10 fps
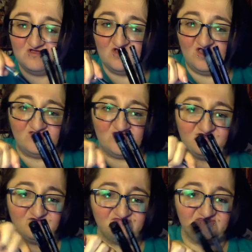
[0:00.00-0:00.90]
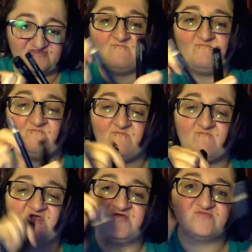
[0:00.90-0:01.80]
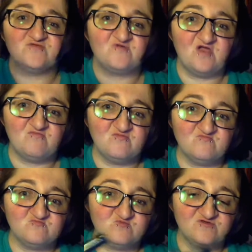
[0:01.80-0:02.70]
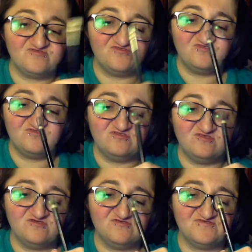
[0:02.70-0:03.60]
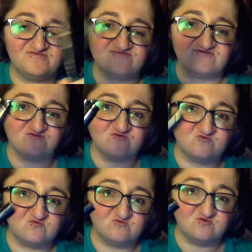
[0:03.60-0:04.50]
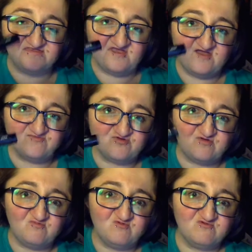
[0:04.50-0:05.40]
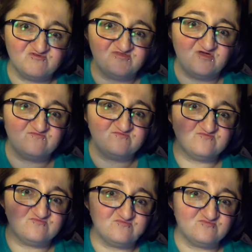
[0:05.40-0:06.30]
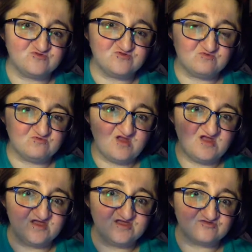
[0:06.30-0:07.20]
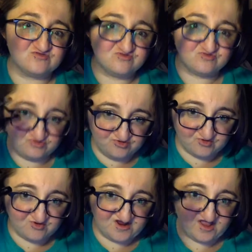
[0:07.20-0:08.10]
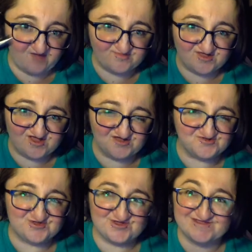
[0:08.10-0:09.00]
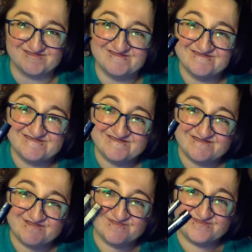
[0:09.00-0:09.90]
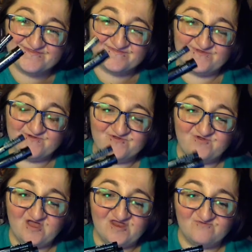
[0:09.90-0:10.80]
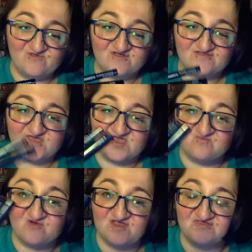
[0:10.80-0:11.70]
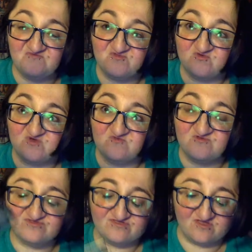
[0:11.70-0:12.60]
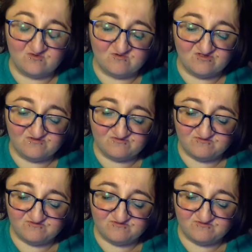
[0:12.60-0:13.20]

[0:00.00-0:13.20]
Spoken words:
eyeliners. My only problem with these two, I have trouble with them drying during application. So you kind of have to like take breaks in between, which is like really